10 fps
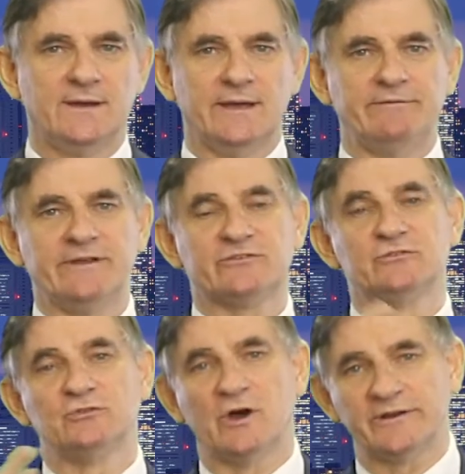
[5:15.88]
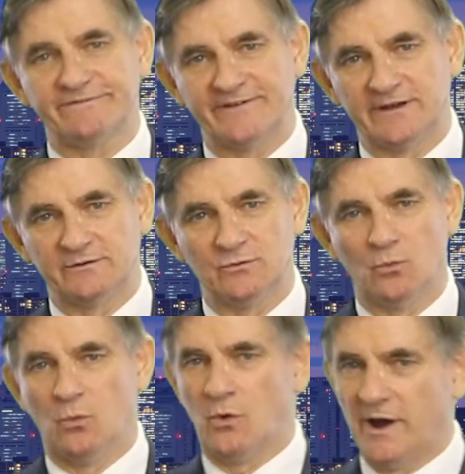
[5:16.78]
If it is not a fit,
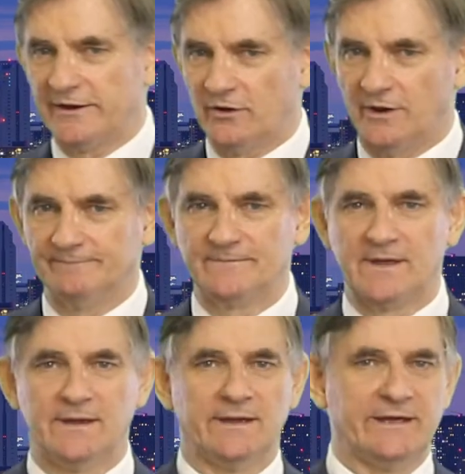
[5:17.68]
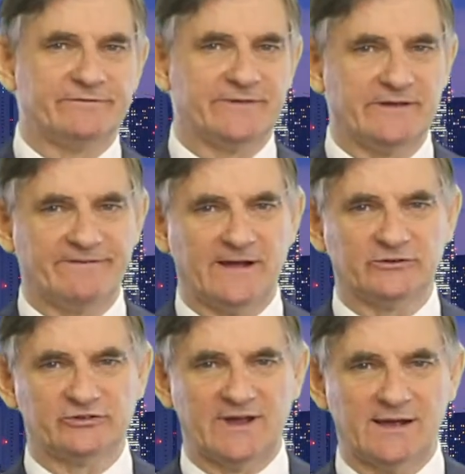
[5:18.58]
why not? If the
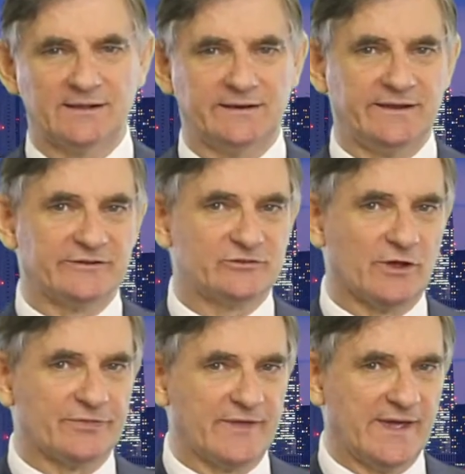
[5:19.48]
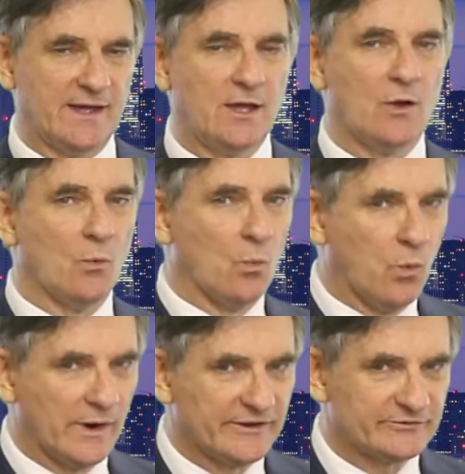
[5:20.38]
functionality is not there,
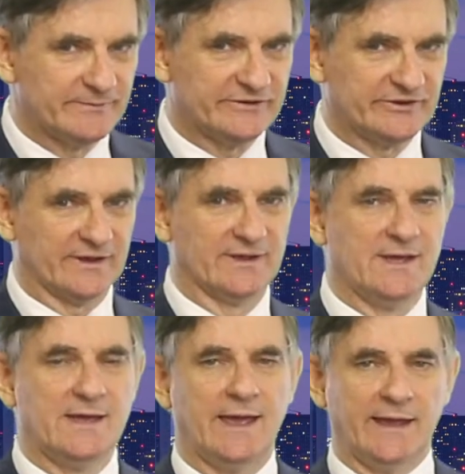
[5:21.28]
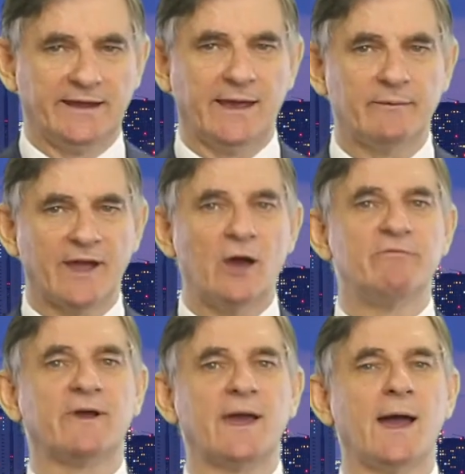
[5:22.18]
what is missing? And can we
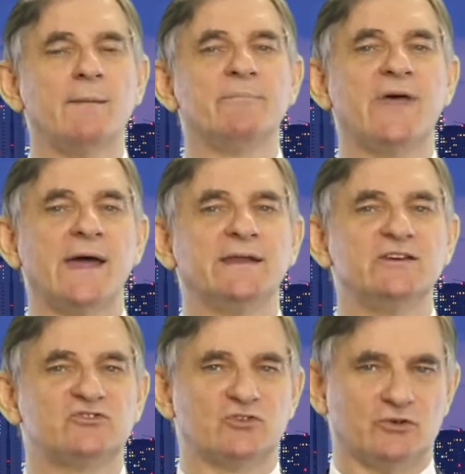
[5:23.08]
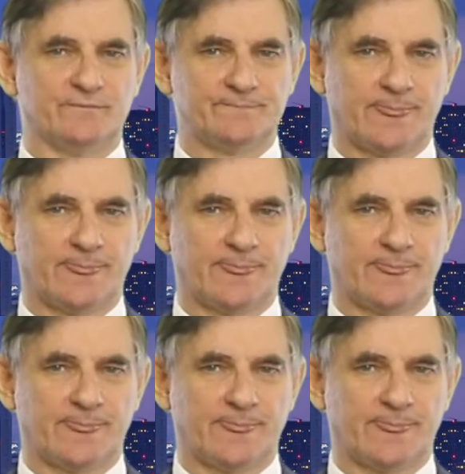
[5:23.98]
overcome that issue?